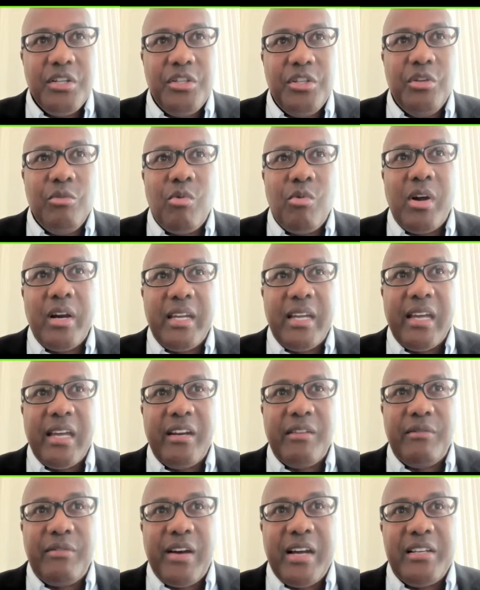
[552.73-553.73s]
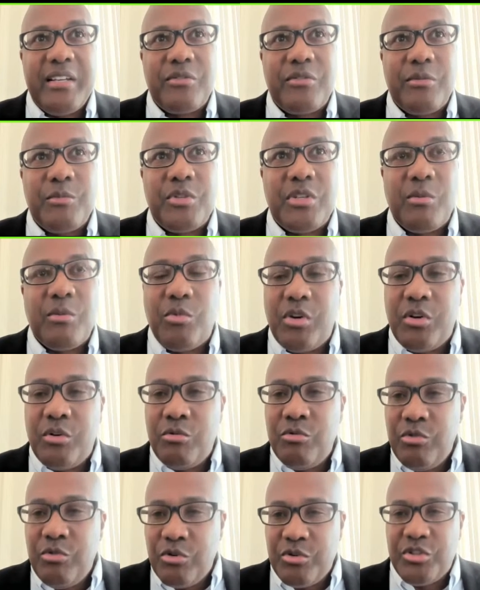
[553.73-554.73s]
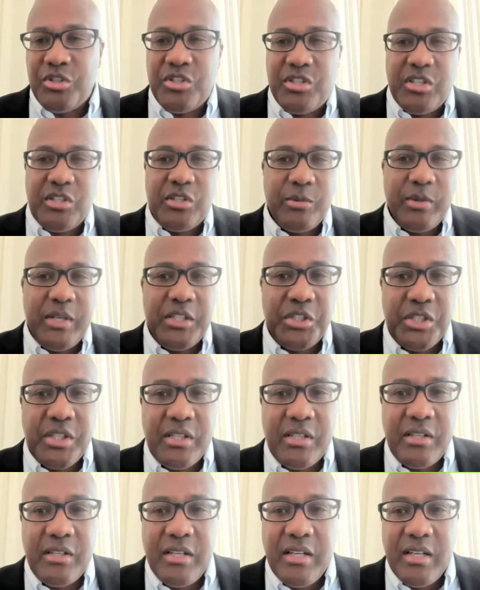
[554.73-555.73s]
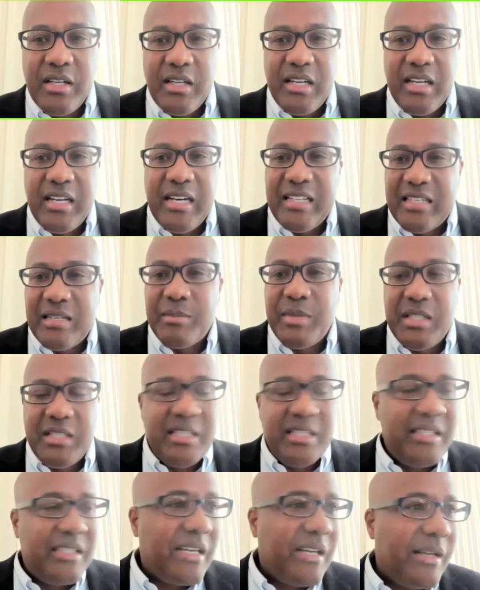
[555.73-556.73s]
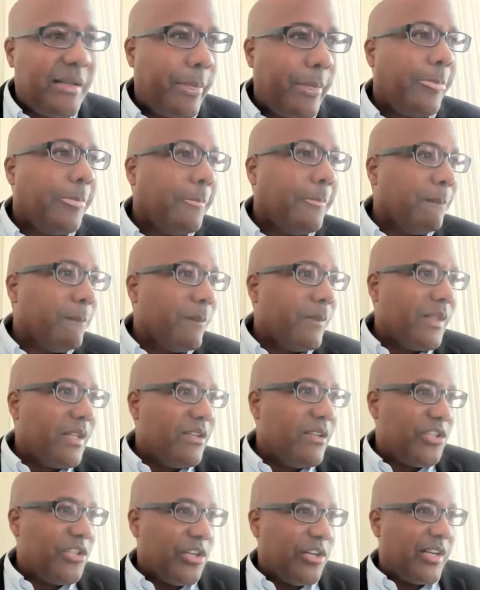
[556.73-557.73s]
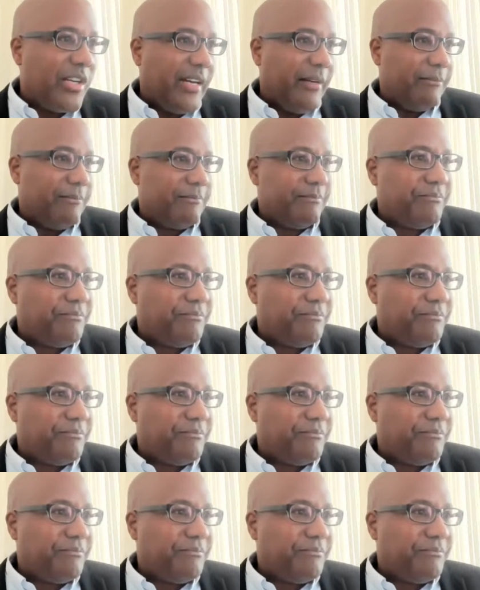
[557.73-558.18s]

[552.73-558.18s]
you'd want to get advice from someone who knows your situation in intimate detail. So, okay.